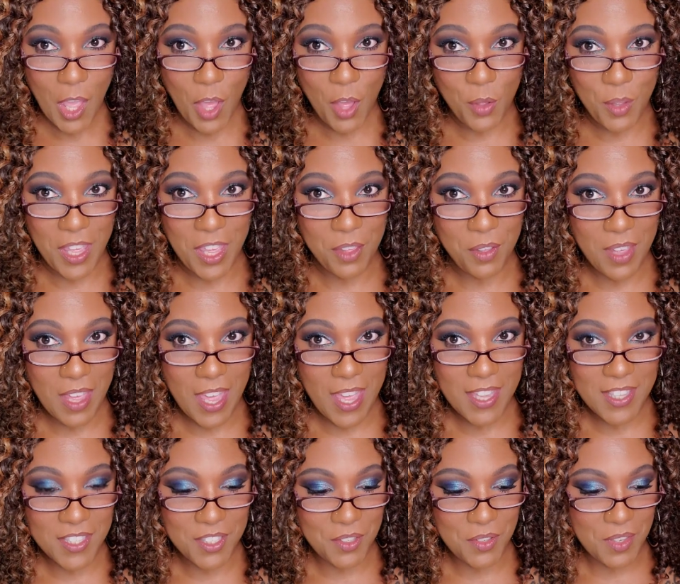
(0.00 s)
Okay, you
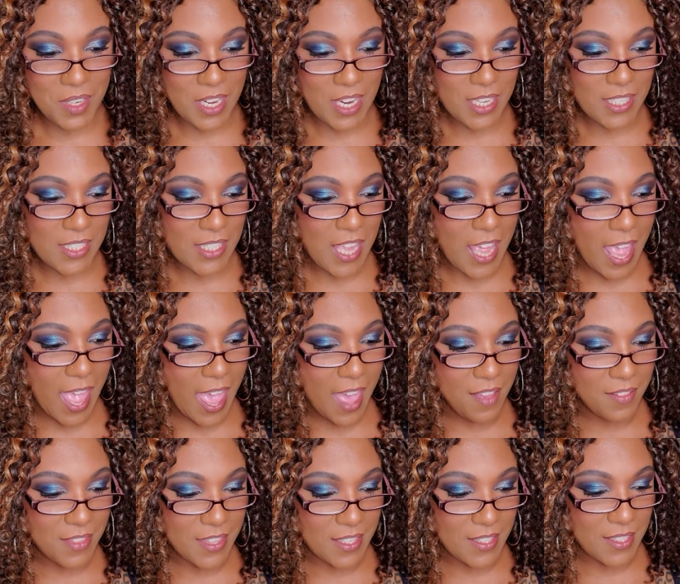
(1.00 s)
guys, so next I
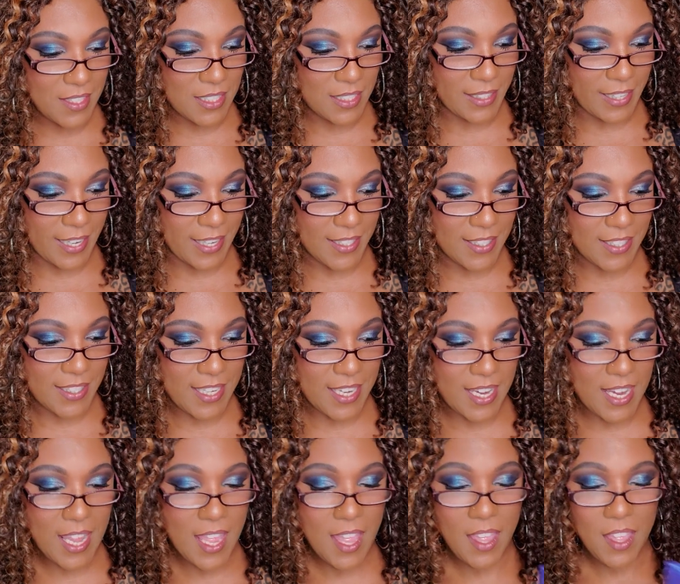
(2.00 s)
have this De'Lanci